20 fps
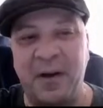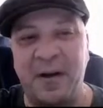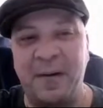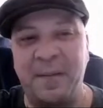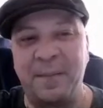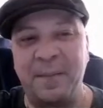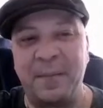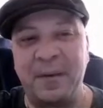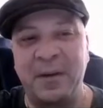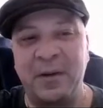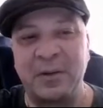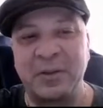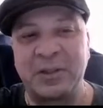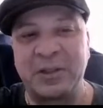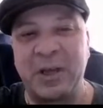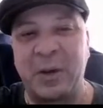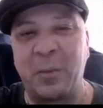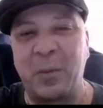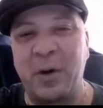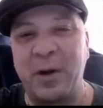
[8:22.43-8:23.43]

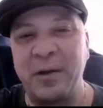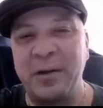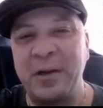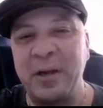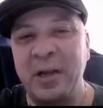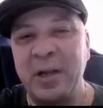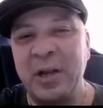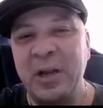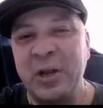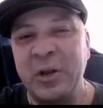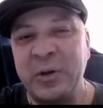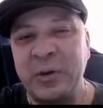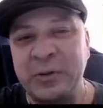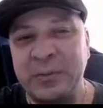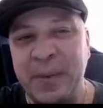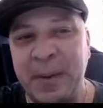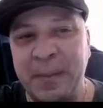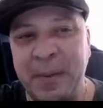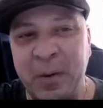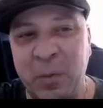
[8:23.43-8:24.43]
Someone
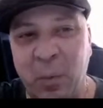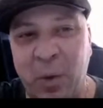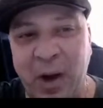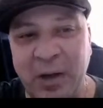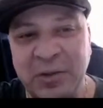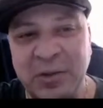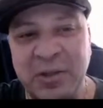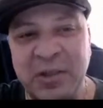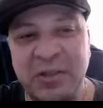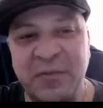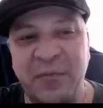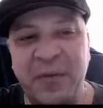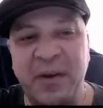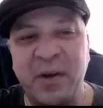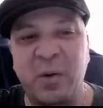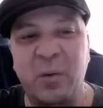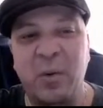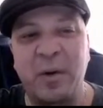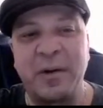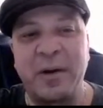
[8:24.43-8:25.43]
who's maybe watching this
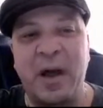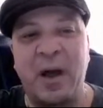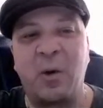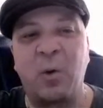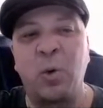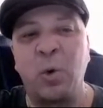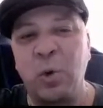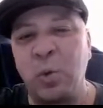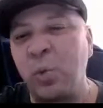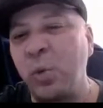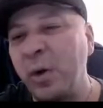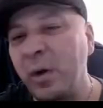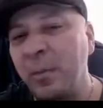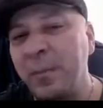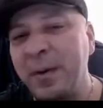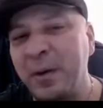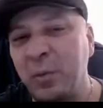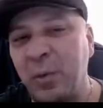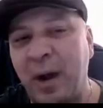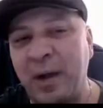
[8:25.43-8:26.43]
video right now, who will
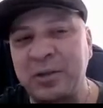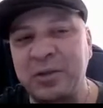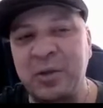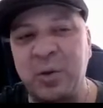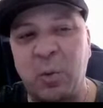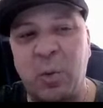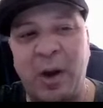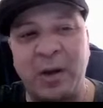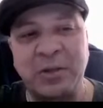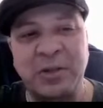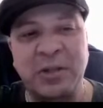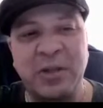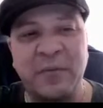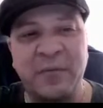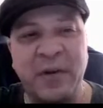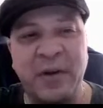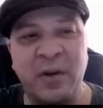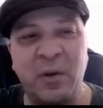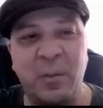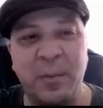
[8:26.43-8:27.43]
be watching the
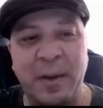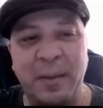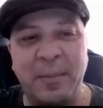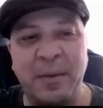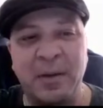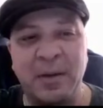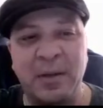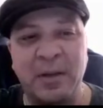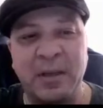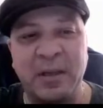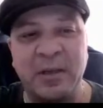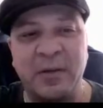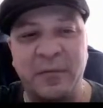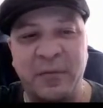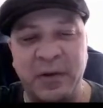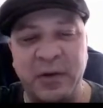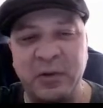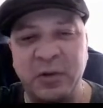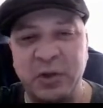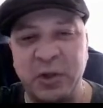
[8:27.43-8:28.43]
video maybe in the
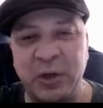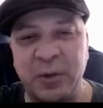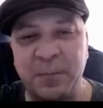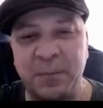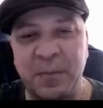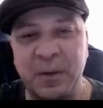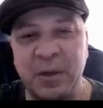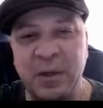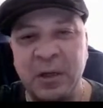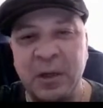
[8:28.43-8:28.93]
future.